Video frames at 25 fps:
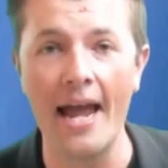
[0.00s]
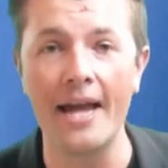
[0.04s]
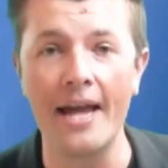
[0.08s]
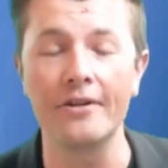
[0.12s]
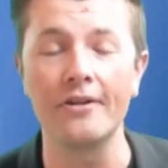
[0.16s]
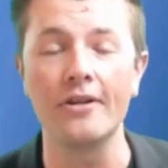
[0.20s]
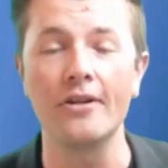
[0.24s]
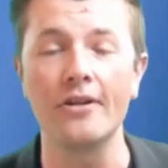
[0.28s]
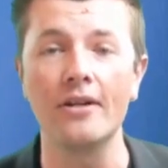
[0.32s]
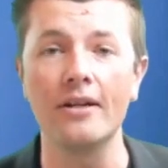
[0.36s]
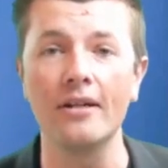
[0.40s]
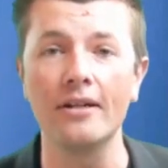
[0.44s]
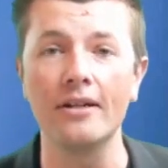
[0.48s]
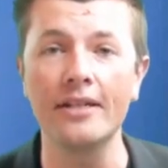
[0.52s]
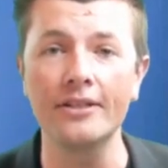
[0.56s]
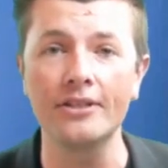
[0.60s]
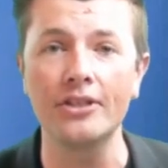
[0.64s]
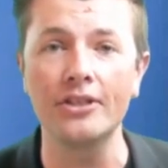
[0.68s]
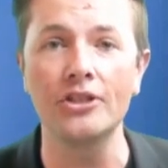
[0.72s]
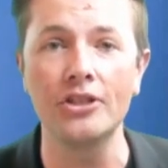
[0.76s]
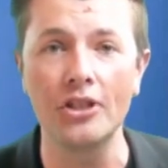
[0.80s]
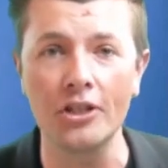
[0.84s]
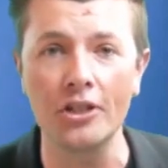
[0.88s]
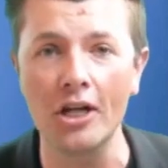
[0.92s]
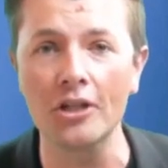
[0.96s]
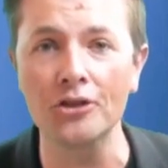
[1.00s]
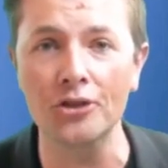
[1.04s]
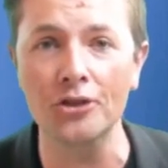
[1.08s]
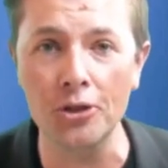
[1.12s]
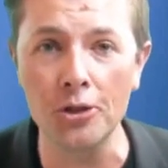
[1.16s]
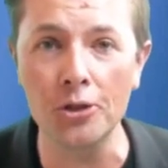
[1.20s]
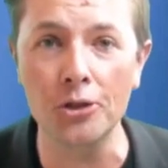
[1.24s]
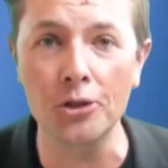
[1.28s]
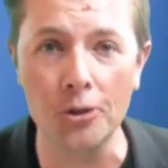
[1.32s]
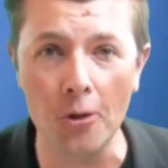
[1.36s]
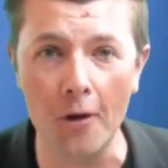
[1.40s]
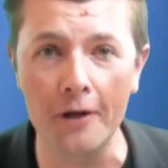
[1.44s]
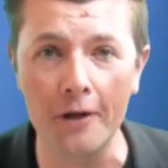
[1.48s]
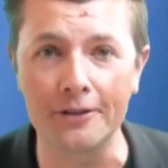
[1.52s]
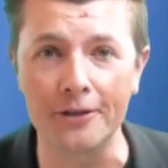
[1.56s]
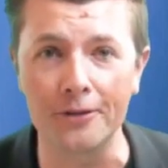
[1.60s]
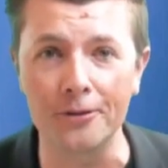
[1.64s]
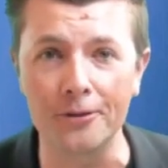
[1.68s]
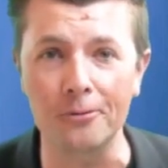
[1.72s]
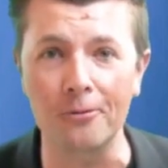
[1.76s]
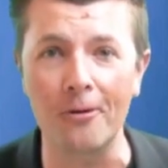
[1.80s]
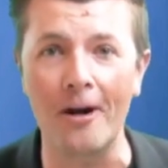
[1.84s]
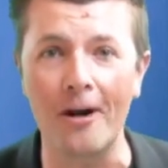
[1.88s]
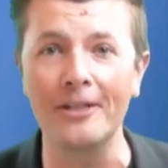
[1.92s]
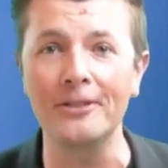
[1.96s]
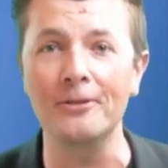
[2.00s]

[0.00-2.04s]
And listen, you've got two choices,